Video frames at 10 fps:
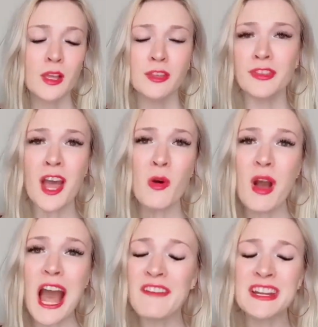No, I
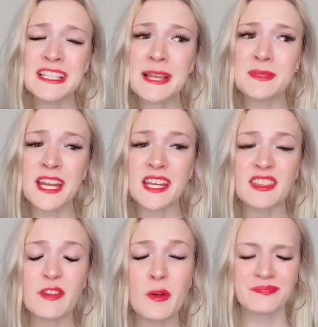haven't accepted anything
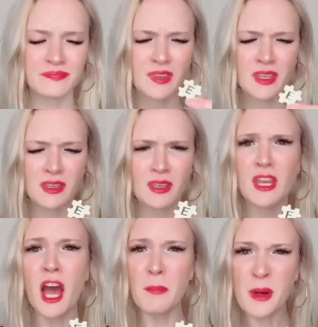from...
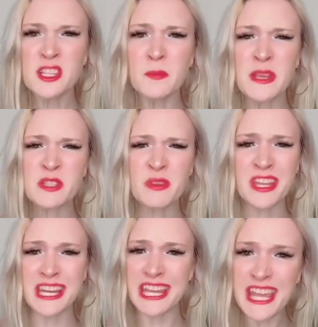A puzzle piece with an
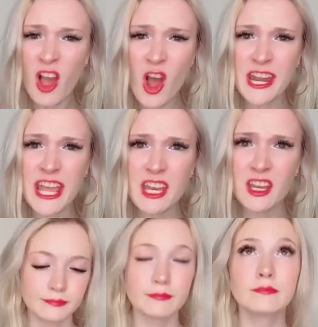E on it.
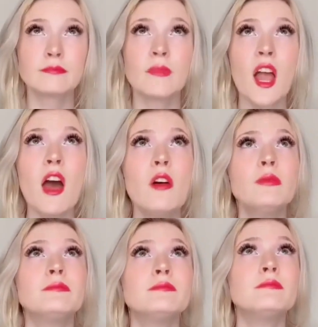Oh,
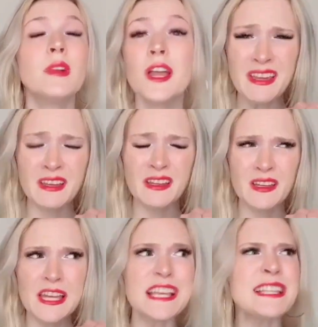
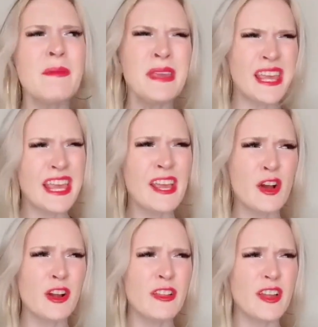he sent me E earlier.